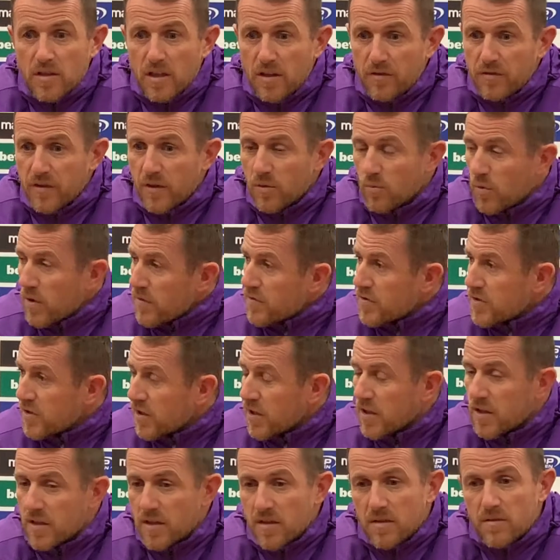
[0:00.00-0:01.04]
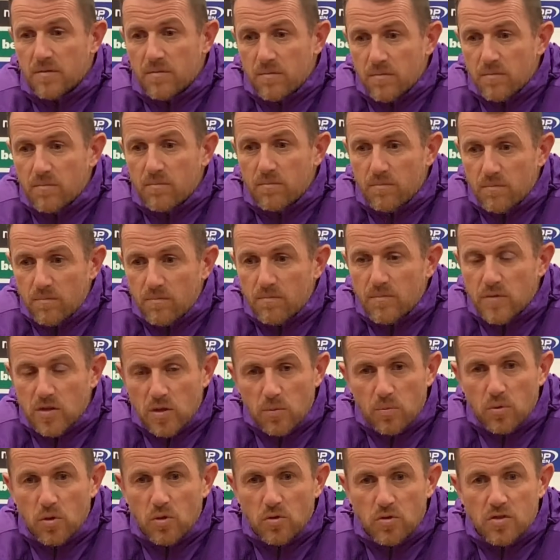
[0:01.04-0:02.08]
I think we've seen
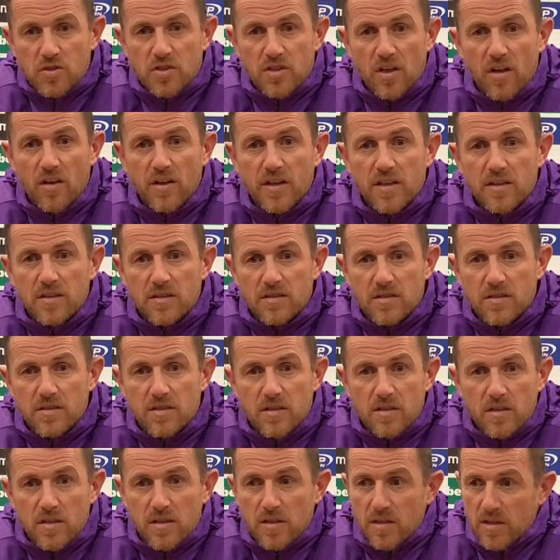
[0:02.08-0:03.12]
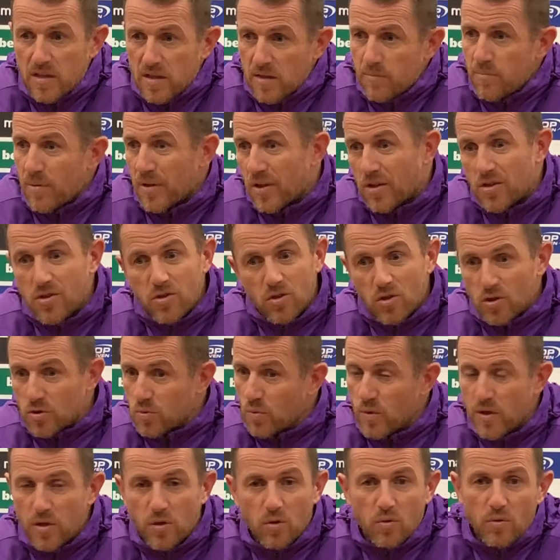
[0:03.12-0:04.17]
some good signs, but of course
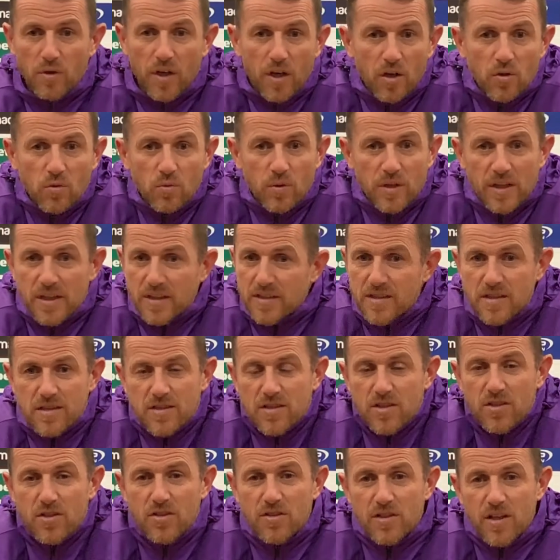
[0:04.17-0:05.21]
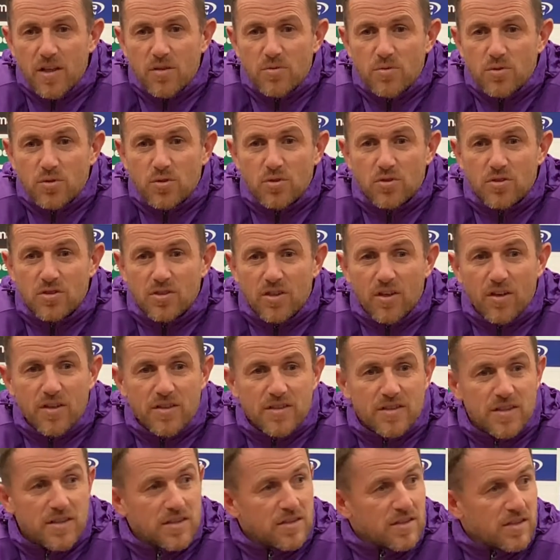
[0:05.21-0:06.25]
we all know we need to turn those good
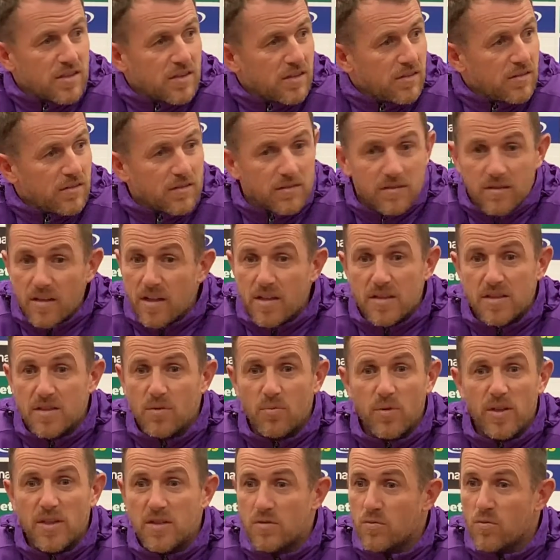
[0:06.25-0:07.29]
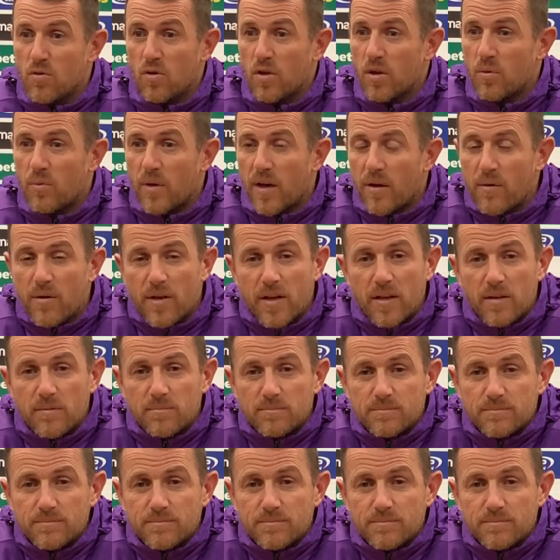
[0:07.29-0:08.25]
signs into into wins. We're all aware of that.